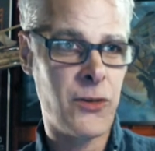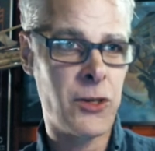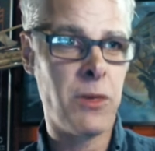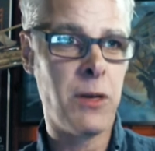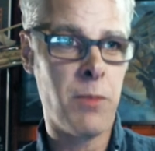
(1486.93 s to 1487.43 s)

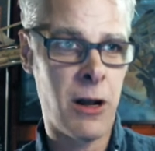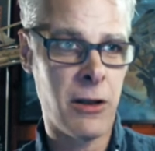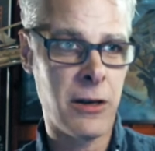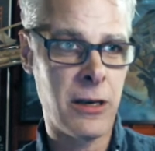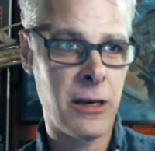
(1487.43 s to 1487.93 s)
to meet
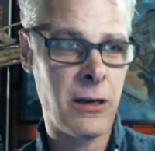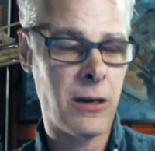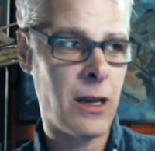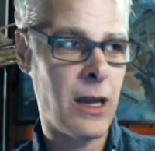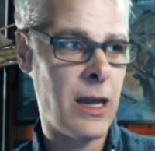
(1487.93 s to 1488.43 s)
Melody
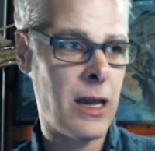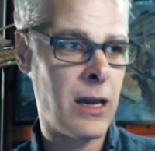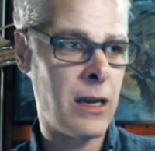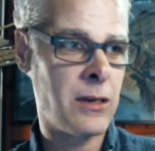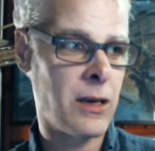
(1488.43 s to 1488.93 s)

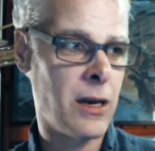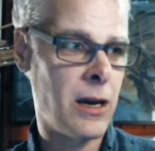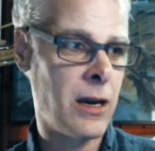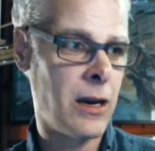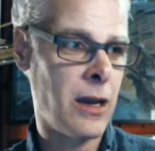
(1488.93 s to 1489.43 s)
and
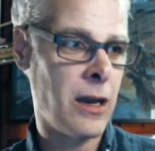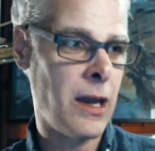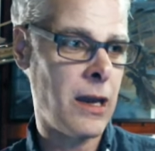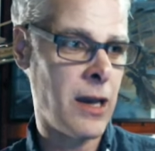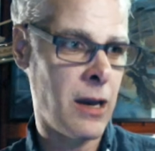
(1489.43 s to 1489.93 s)

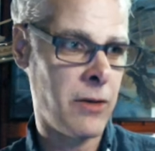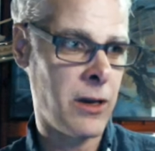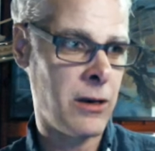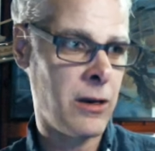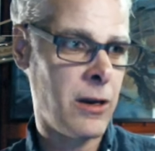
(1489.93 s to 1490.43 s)

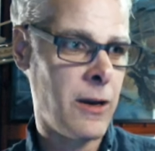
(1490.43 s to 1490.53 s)
Kevin.